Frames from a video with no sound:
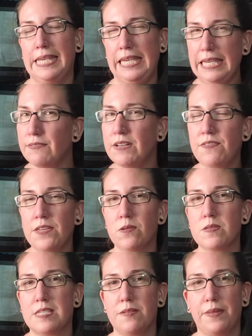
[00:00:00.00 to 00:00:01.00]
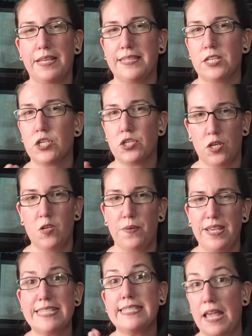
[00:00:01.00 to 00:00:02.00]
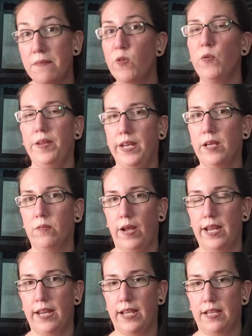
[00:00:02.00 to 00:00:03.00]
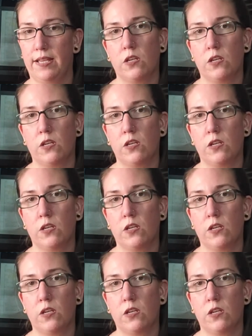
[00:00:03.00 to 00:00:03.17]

even if they don't seem like they should be. Same for reading and writing.